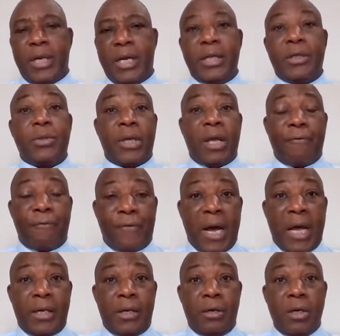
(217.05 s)
They need to get
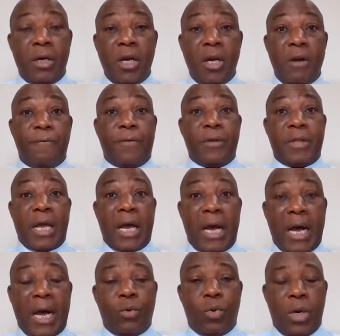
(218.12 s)
value for their
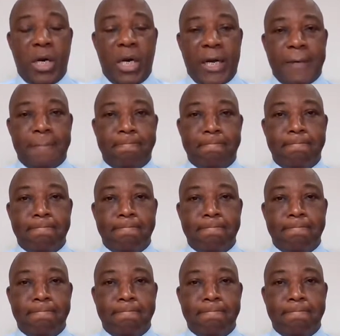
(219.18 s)
hard work.